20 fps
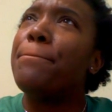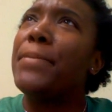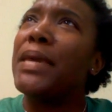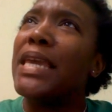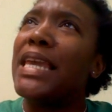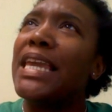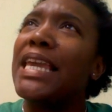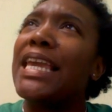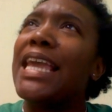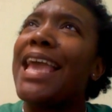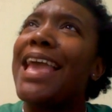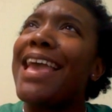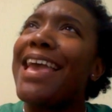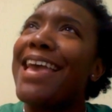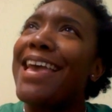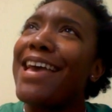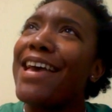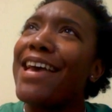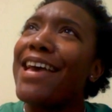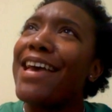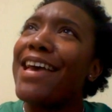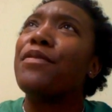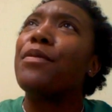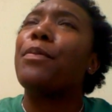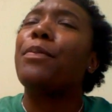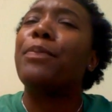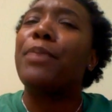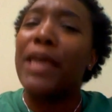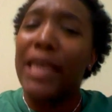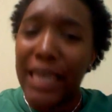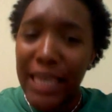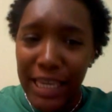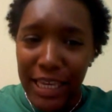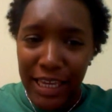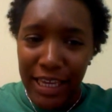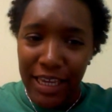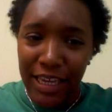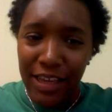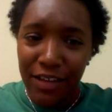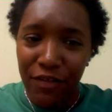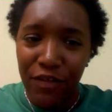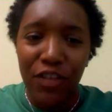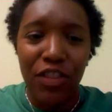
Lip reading: BFP.